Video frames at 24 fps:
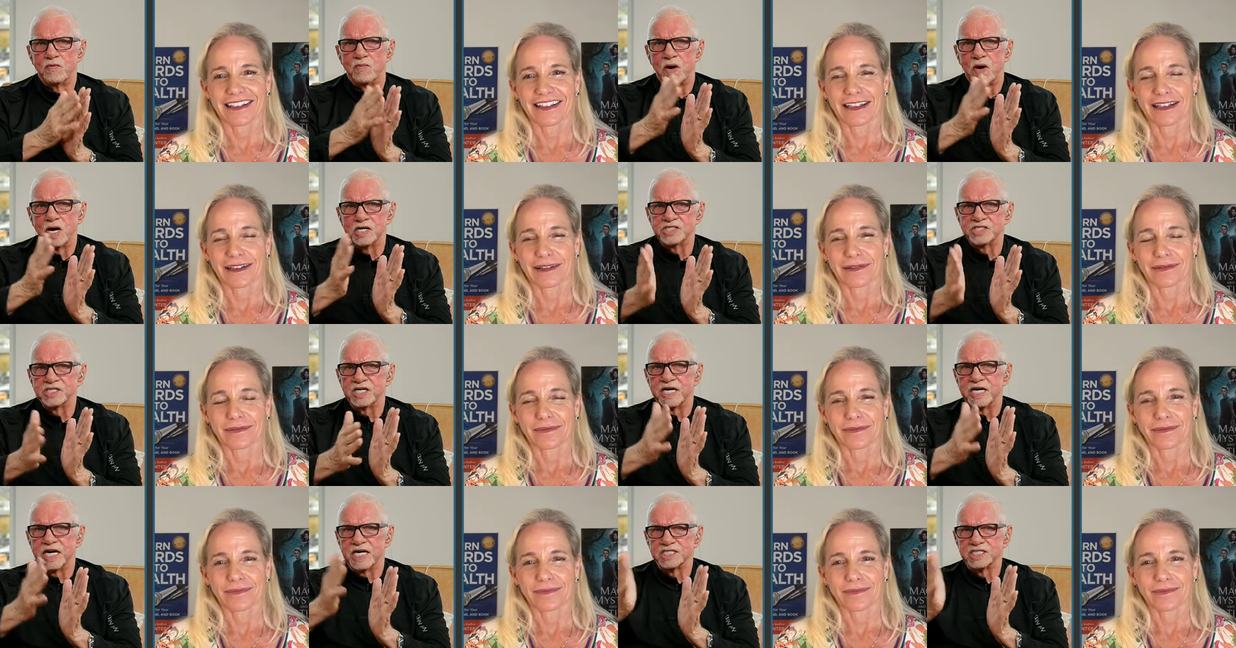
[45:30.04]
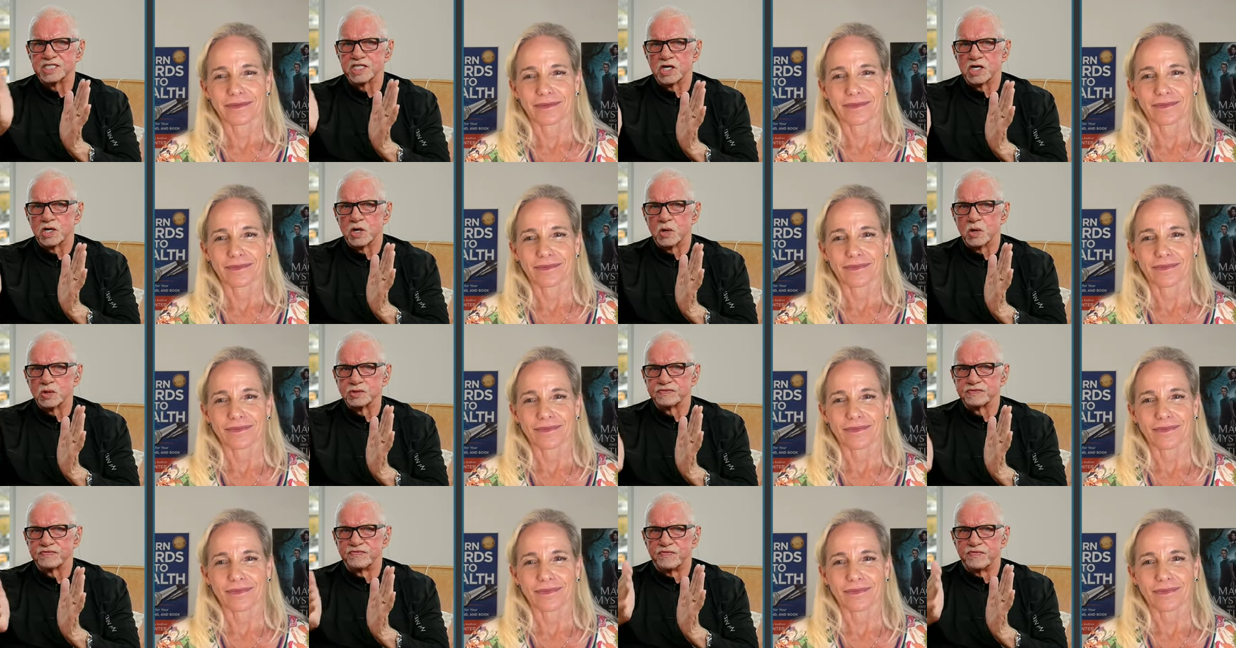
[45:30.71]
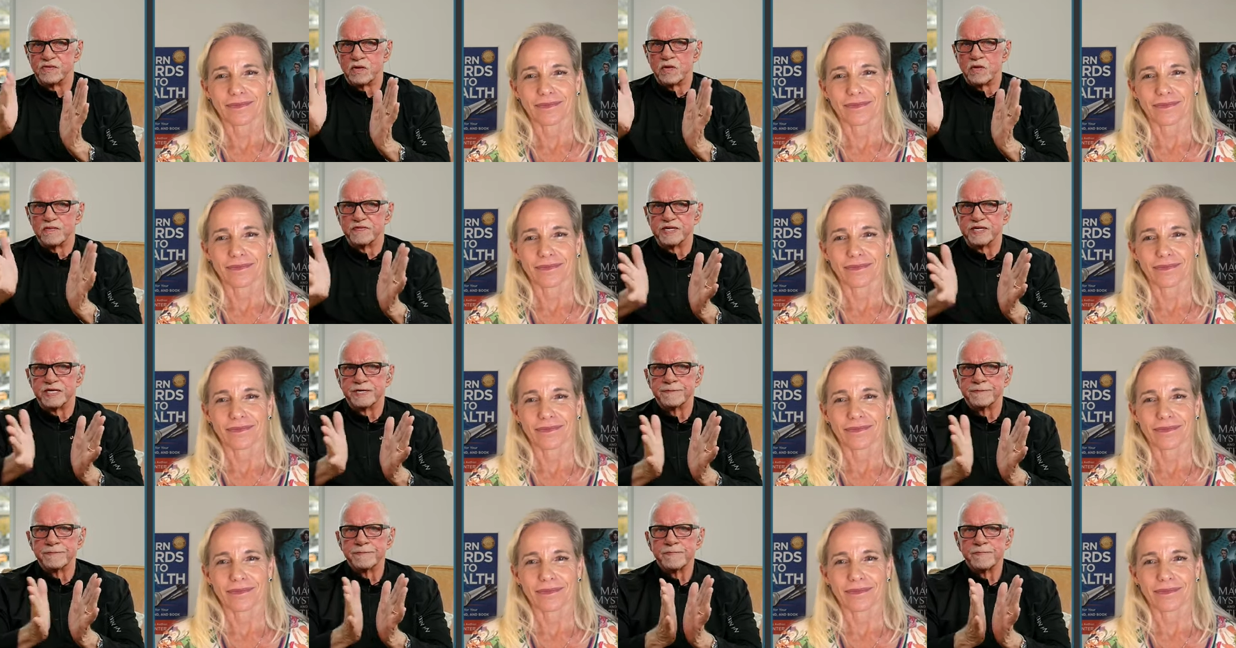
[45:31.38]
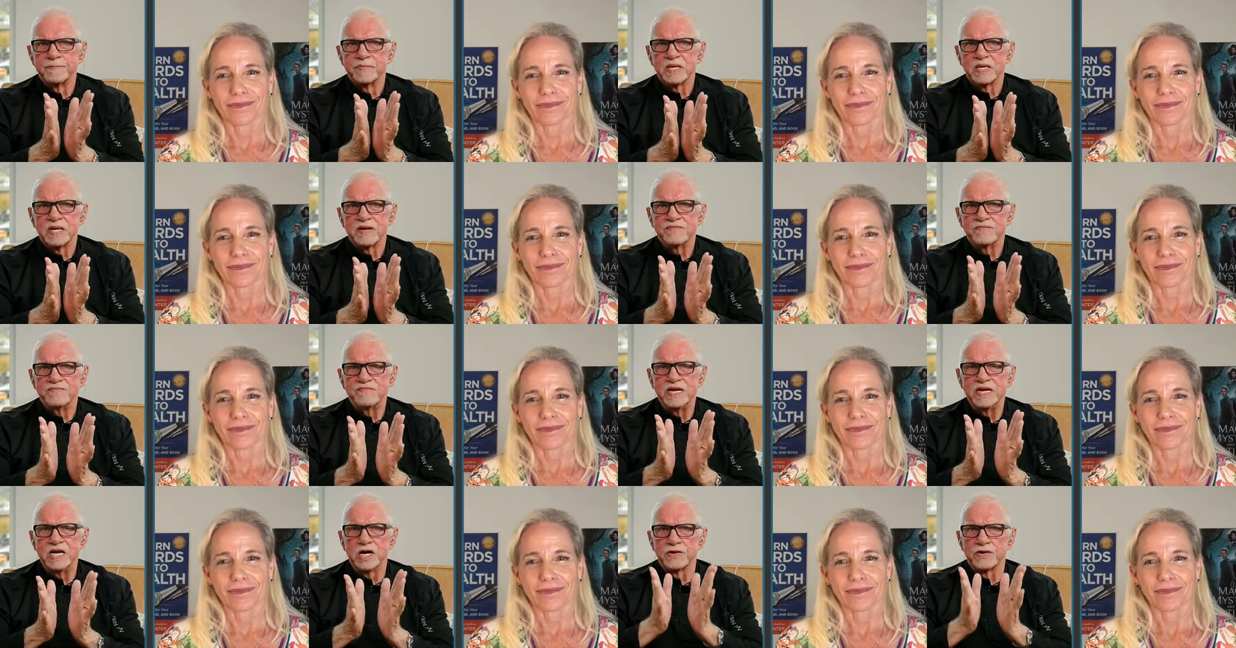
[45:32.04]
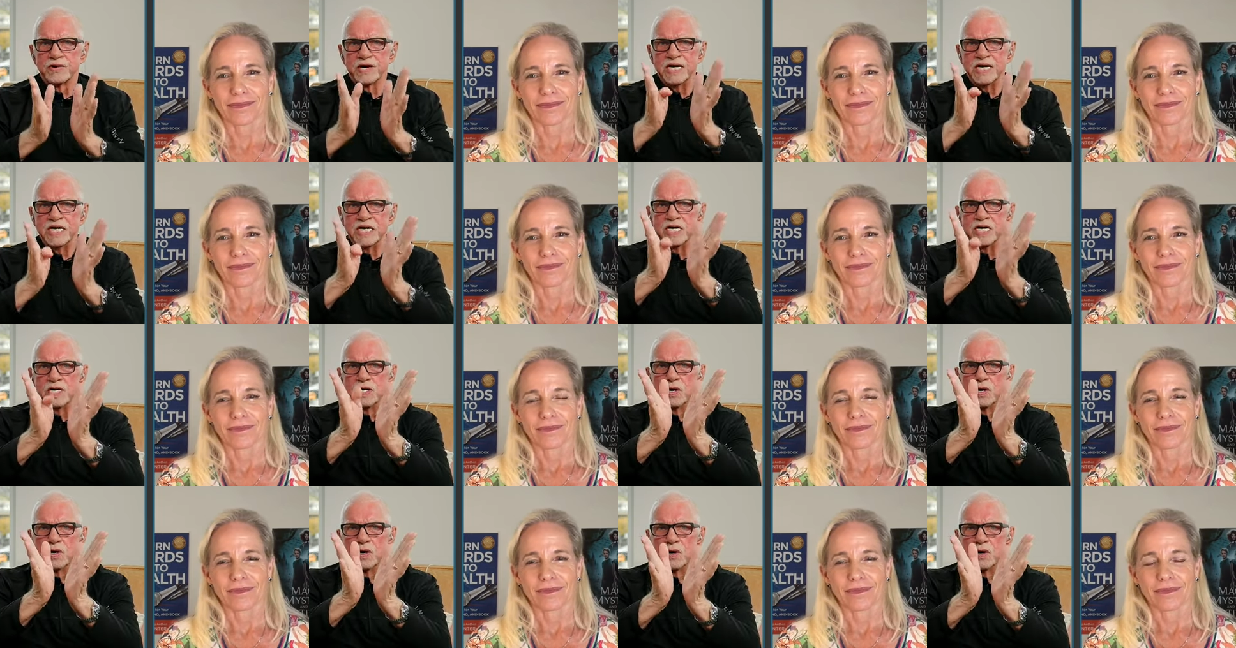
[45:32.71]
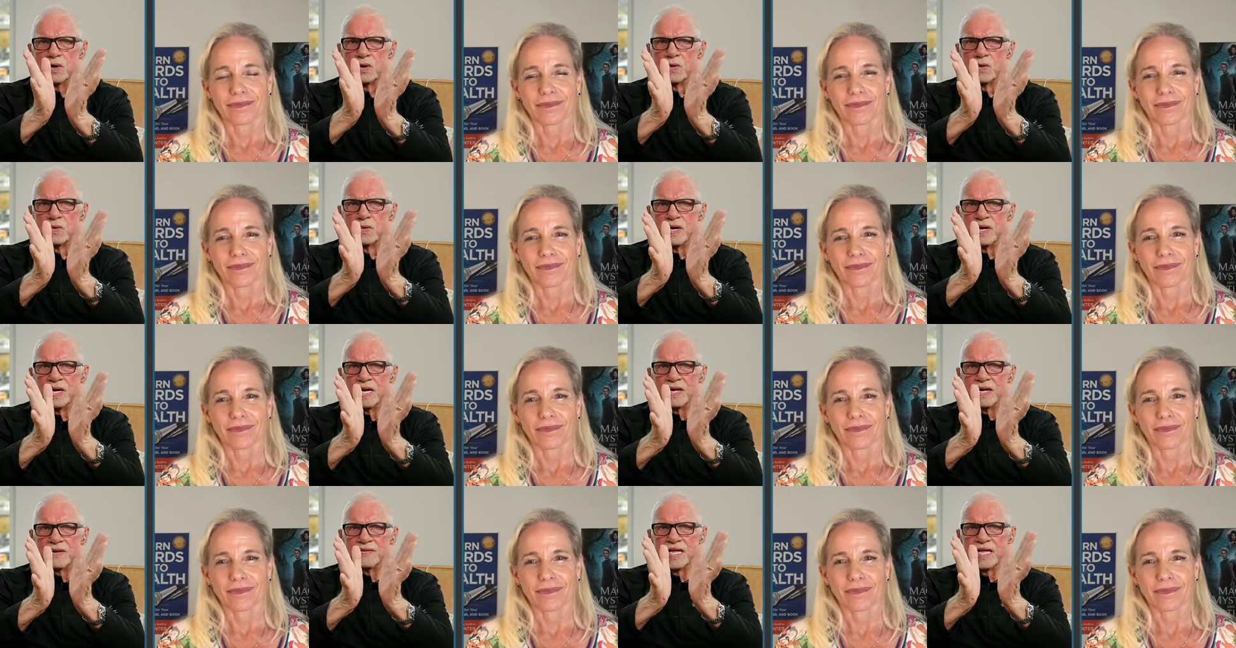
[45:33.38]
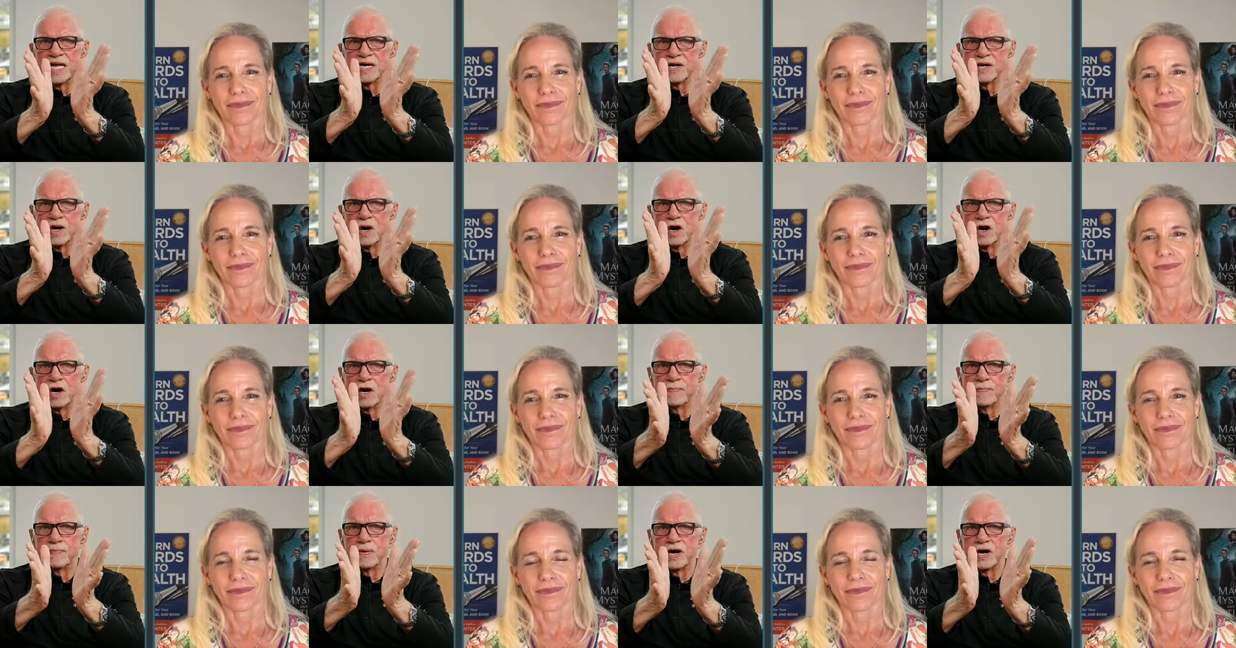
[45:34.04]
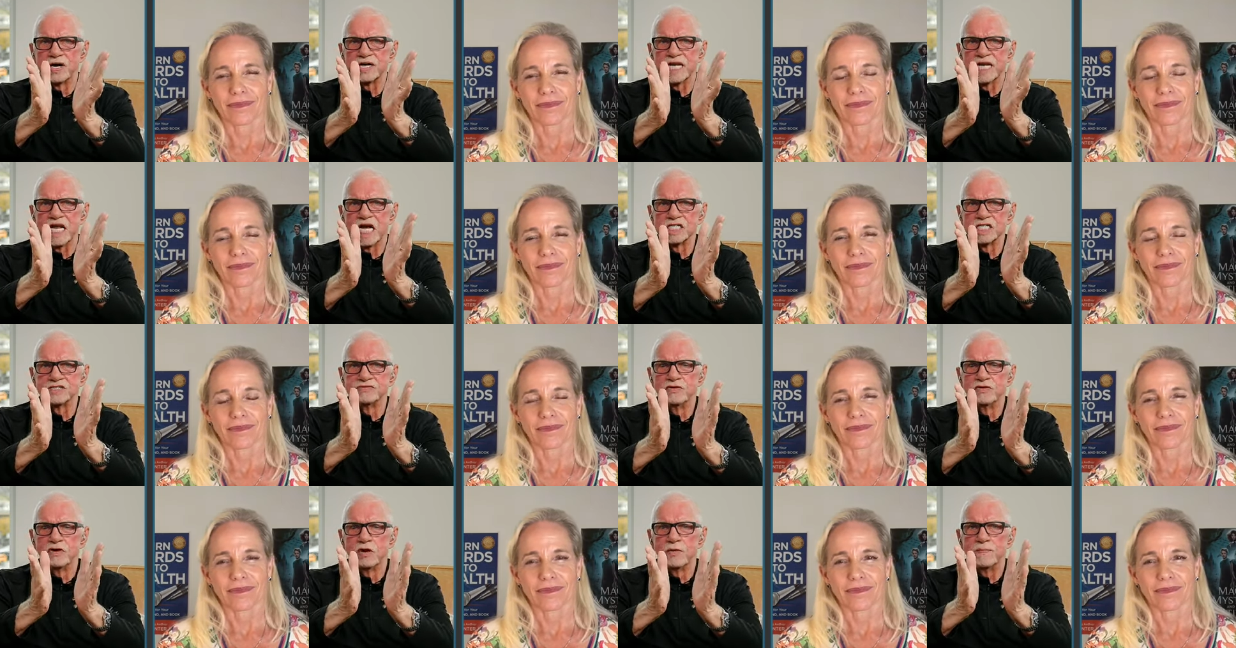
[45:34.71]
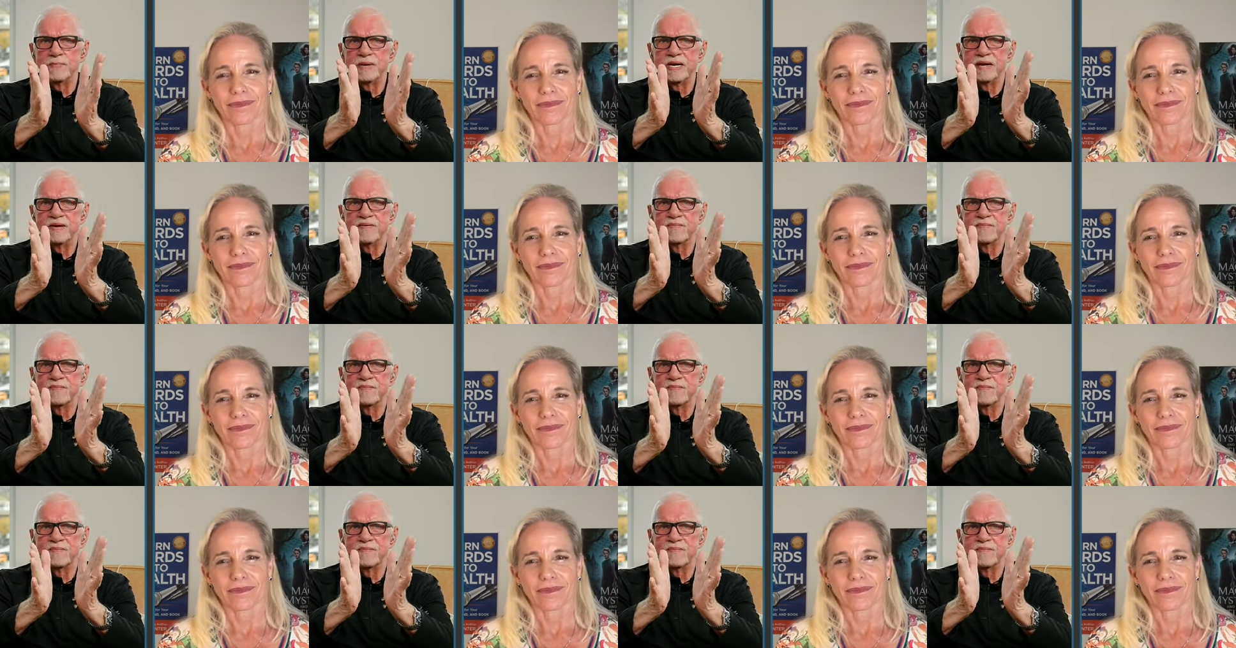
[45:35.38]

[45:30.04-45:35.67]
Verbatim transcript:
Speaker 1: watch it as it goes forward, we already know that our podcast will be